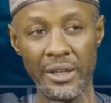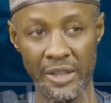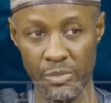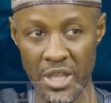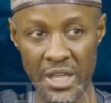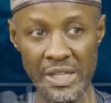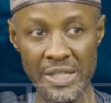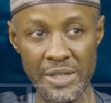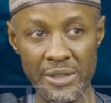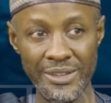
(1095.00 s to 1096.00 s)

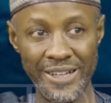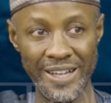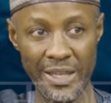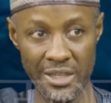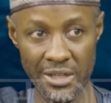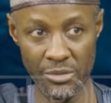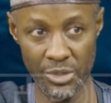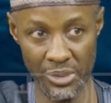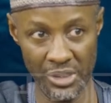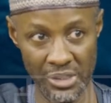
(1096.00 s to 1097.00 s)
especially, and I say this with
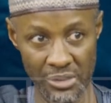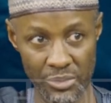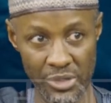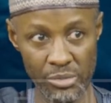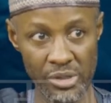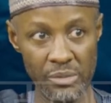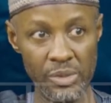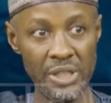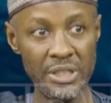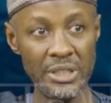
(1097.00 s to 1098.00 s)
all sense of
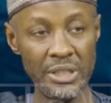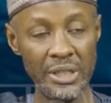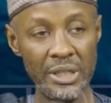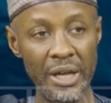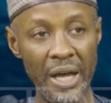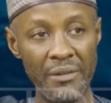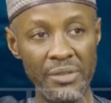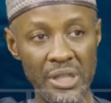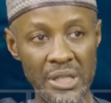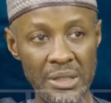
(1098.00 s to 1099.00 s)
responsibility, mm. I've
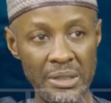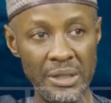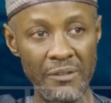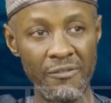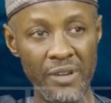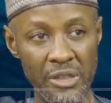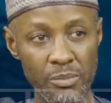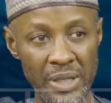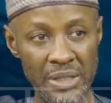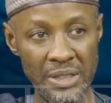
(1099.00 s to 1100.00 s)
seen
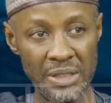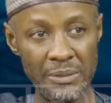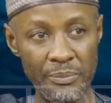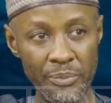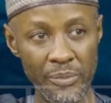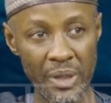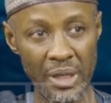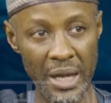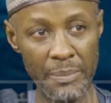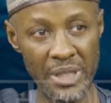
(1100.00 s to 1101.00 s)
investment in
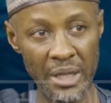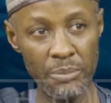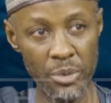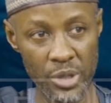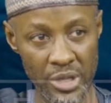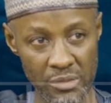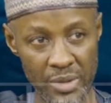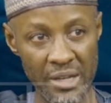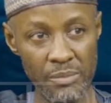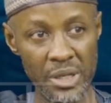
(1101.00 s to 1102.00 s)
capital projects
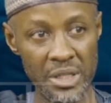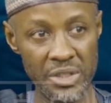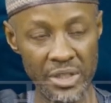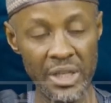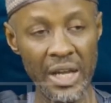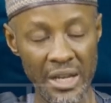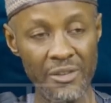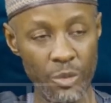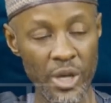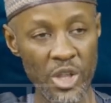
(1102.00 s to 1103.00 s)
by the military that mm.
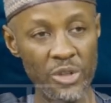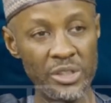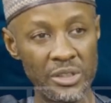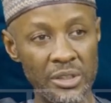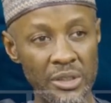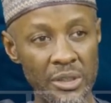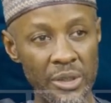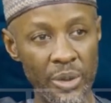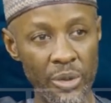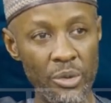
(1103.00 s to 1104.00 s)
I've questioned.
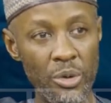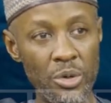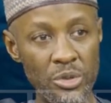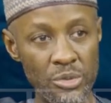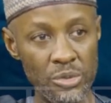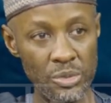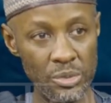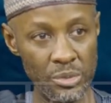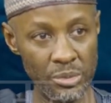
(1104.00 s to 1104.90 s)
Okay. You go to